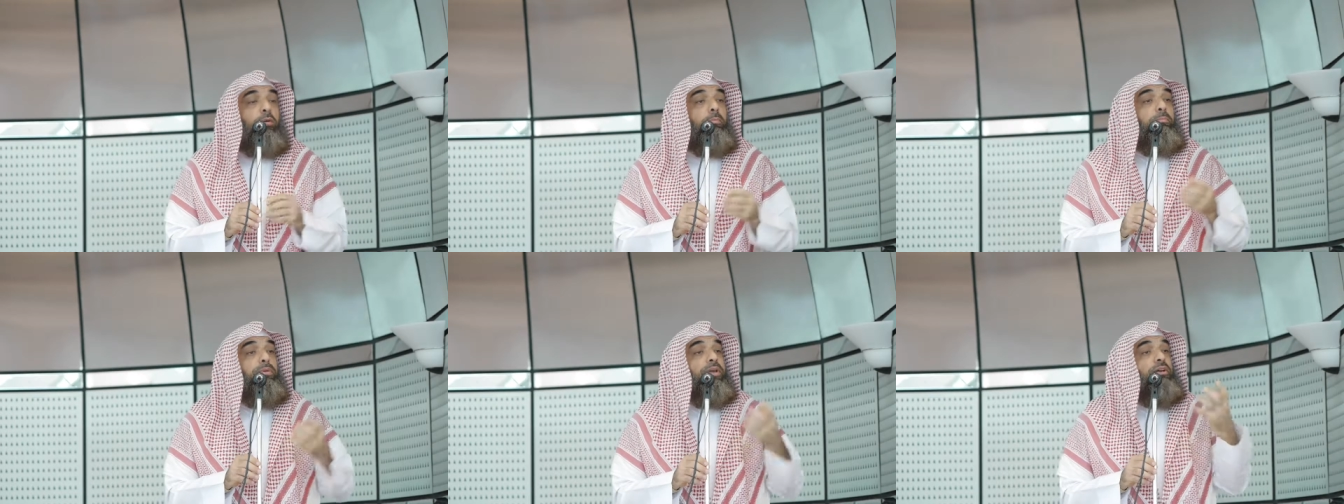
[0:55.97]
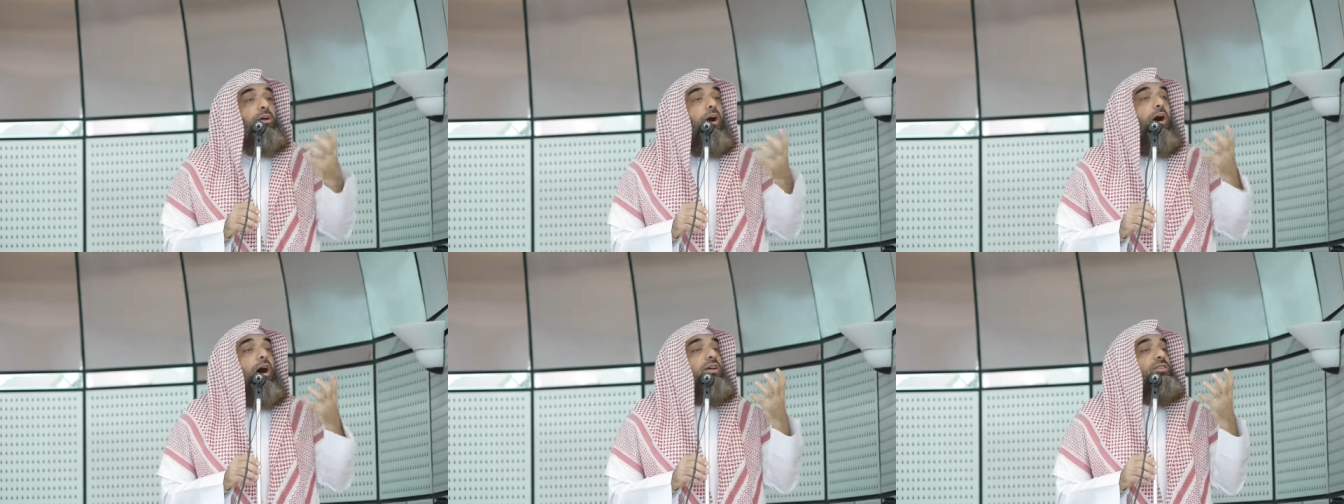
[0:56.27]

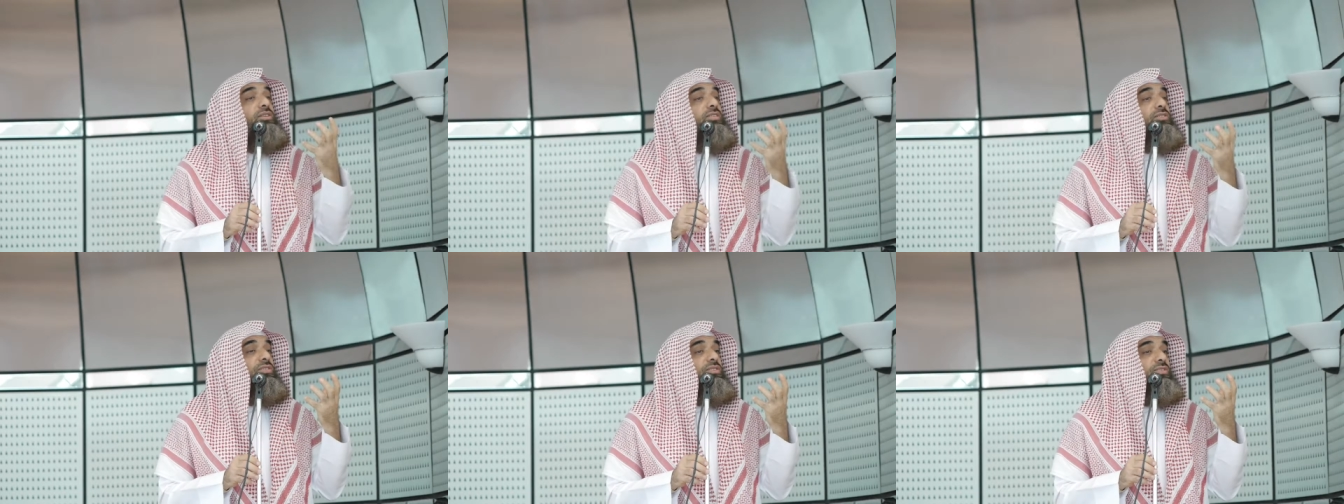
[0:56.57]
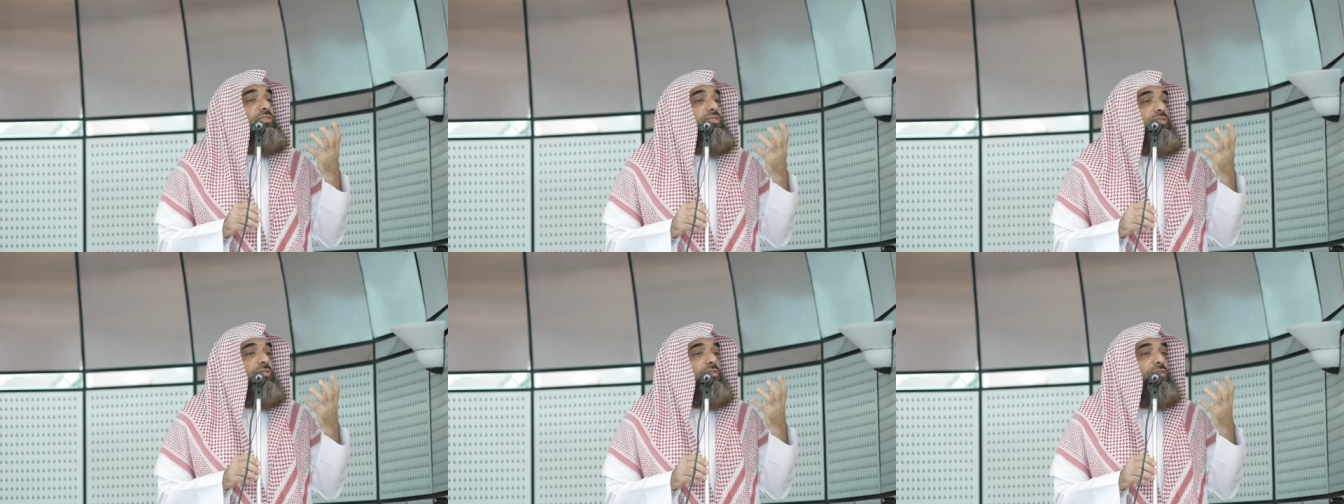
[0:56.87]

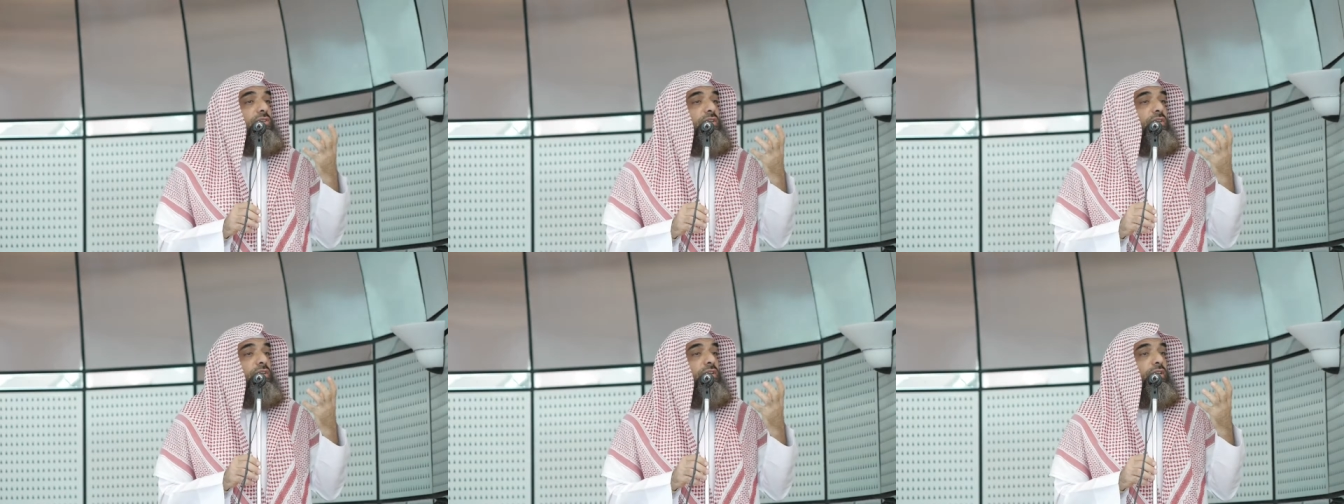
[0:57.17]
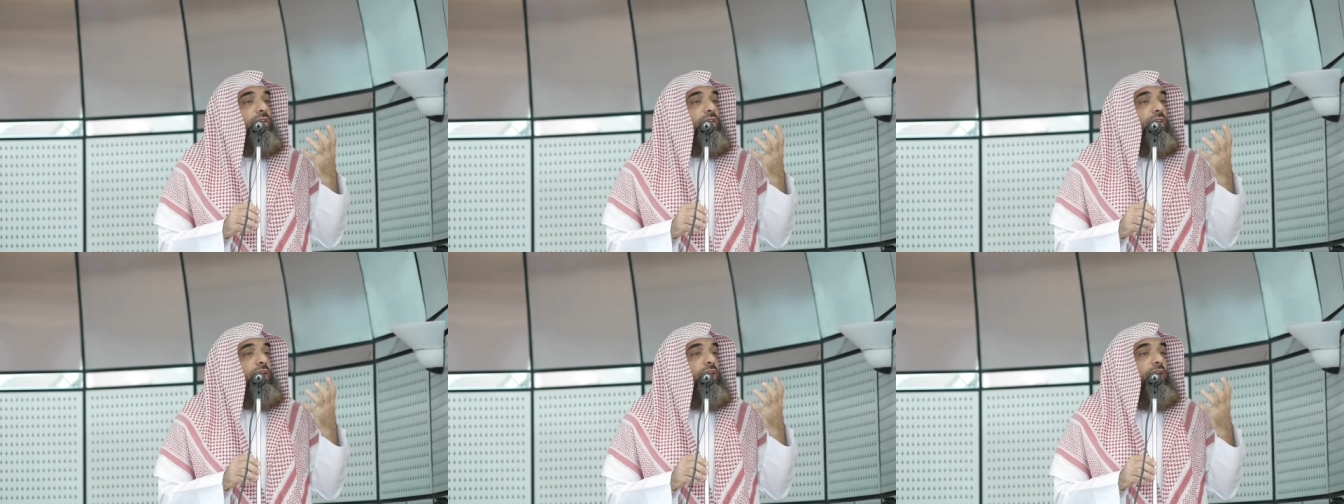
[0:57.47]
Because
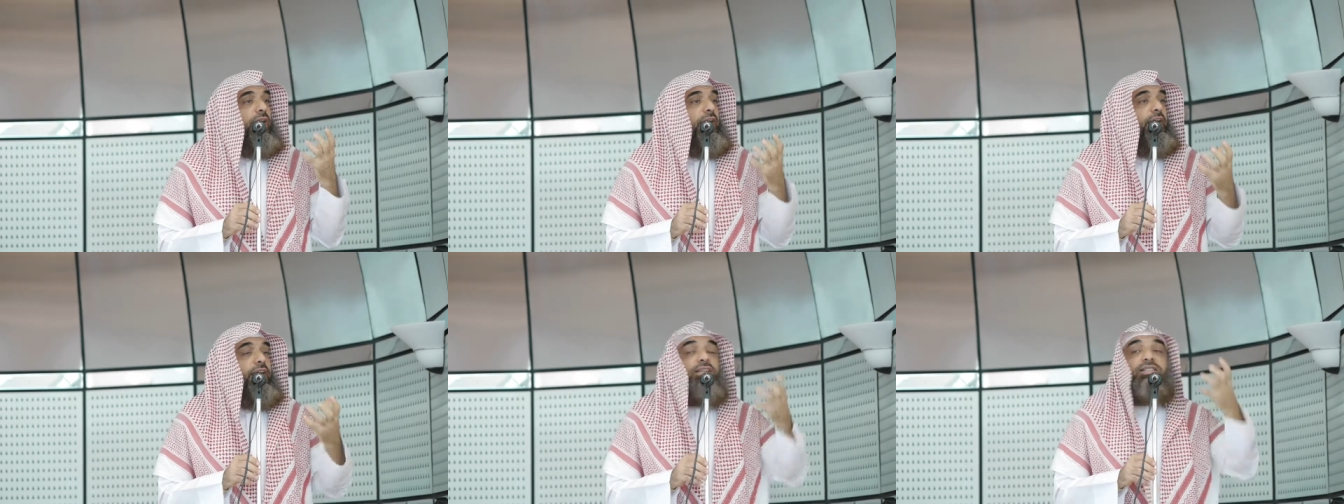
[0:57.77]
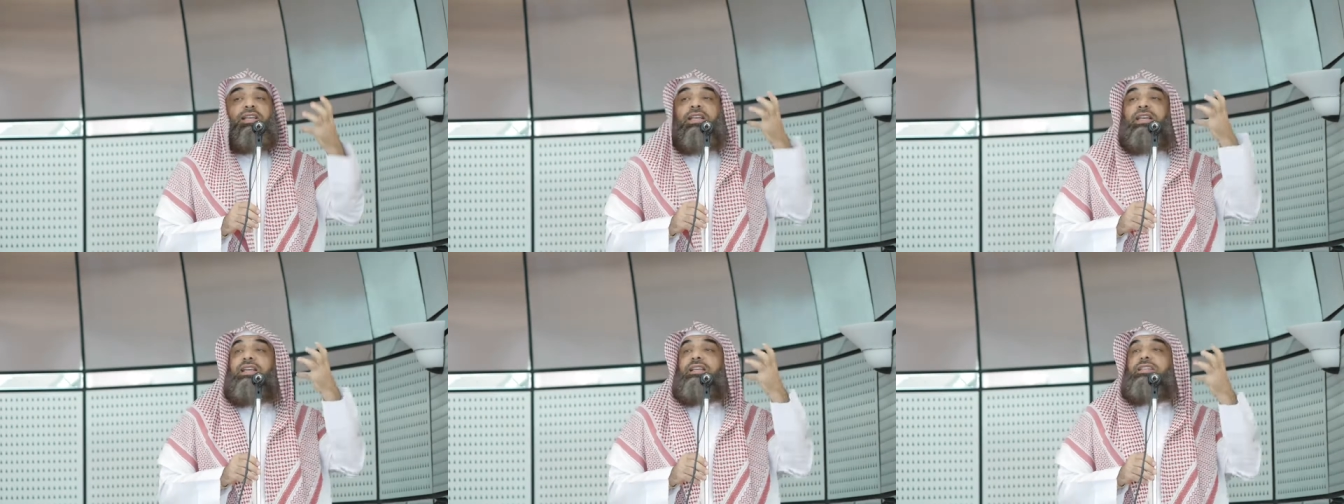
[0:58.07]
it
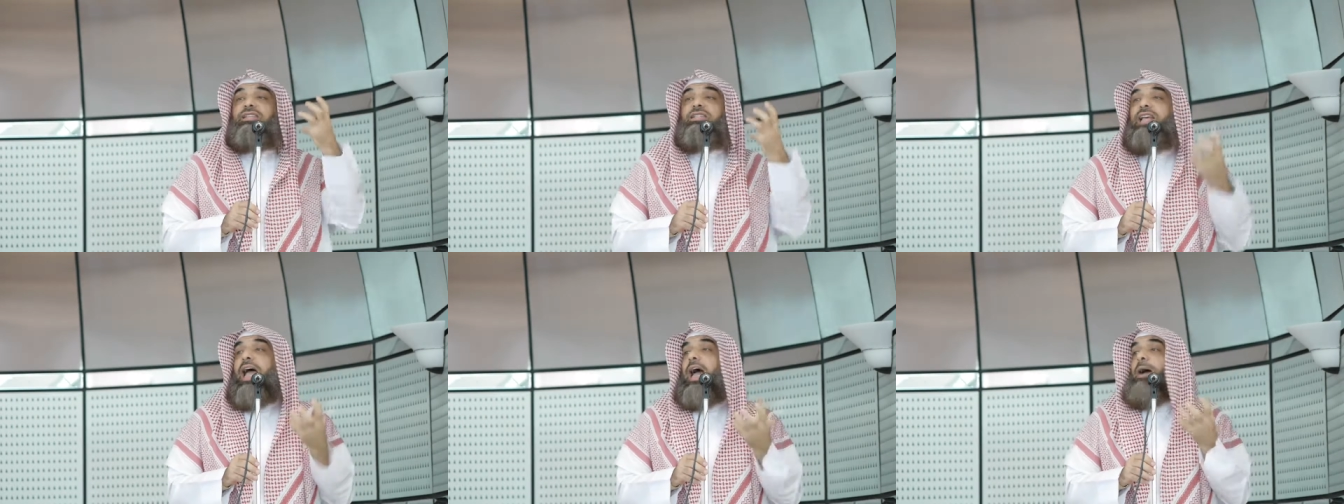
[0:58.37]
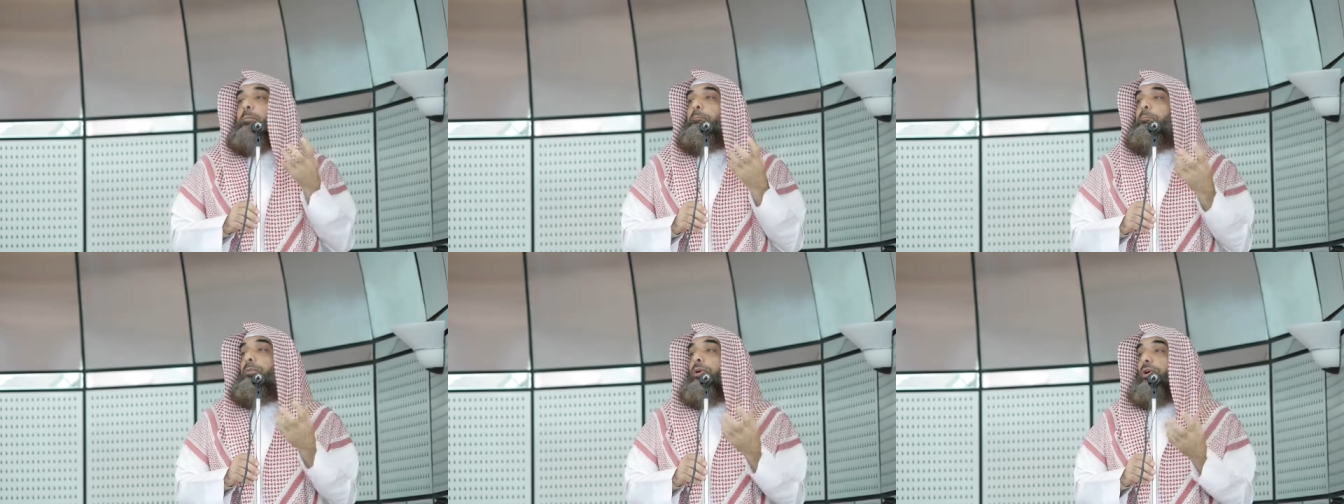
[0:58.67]
is an
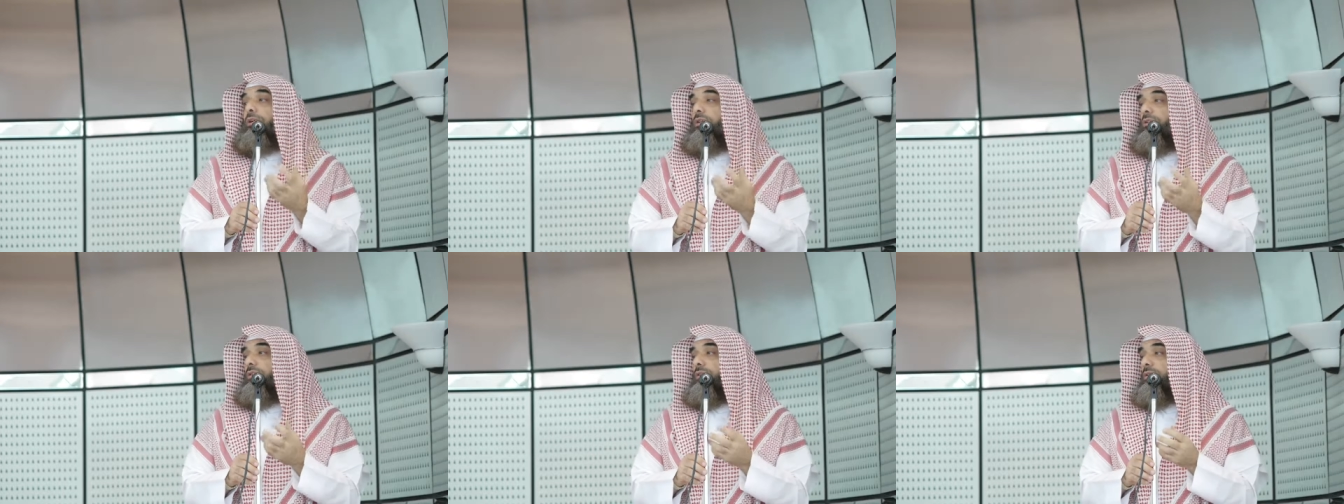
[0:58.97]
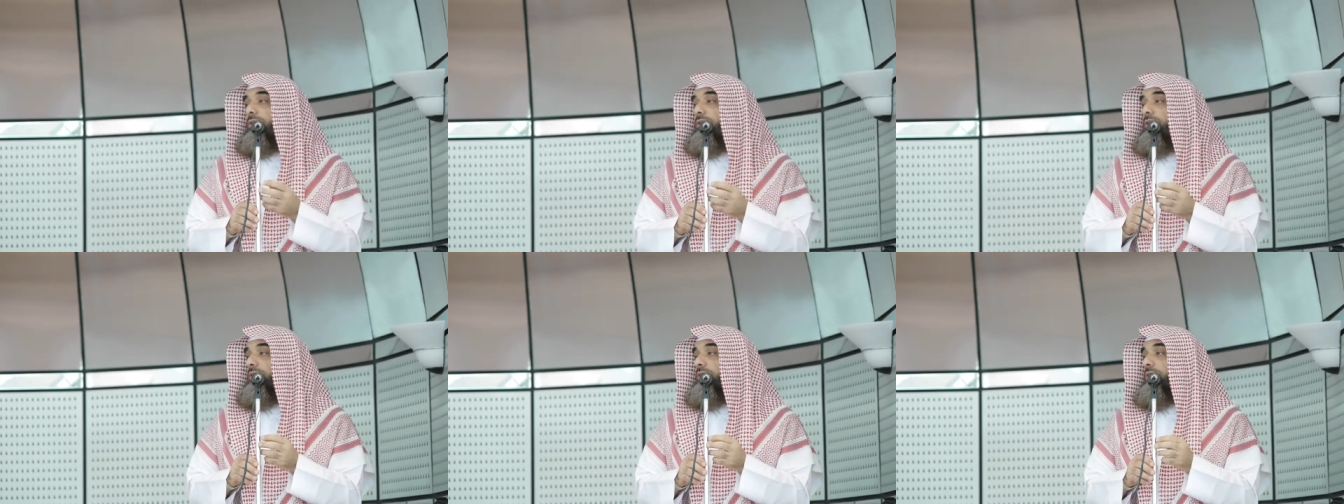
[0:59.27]

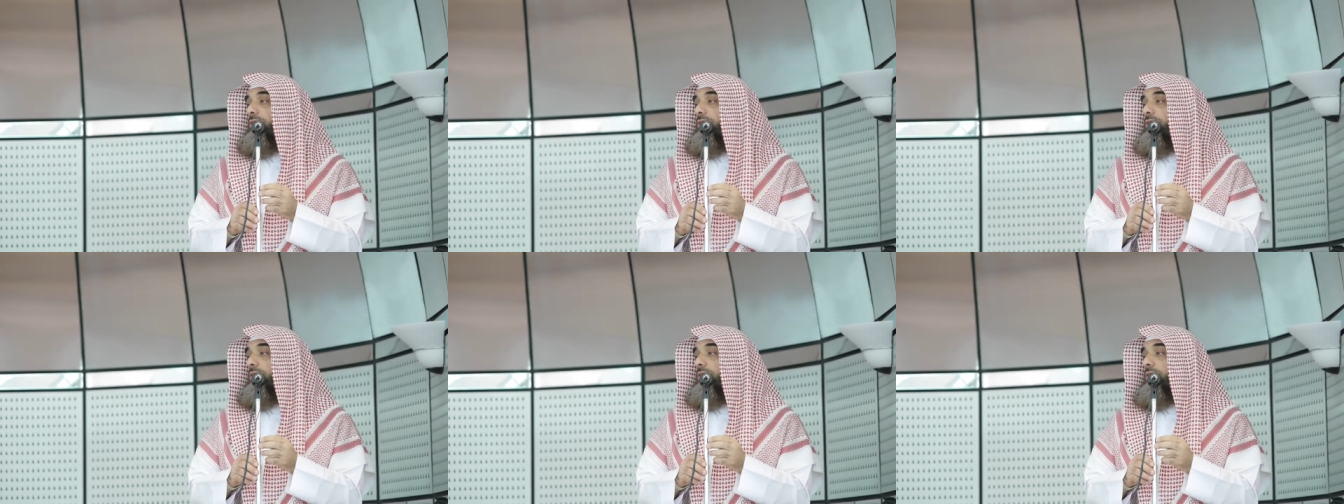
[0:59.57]
example,